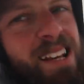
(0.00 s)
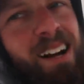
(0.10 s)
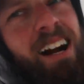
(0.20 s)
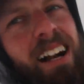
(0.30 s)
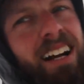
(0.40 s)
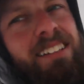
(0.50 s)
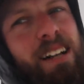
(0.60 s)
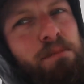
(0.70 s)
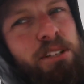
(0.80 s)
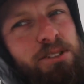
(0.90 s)
All right, I guess
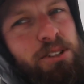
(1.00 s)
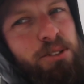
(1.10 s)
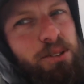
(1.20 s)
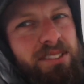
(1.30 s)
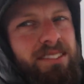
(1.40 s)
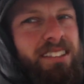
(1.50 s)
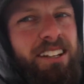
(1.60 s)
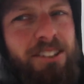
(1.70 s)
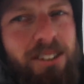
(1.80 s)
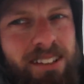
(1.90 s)
I'm gonna drill the holes.
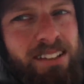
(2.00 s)
Stay tuned.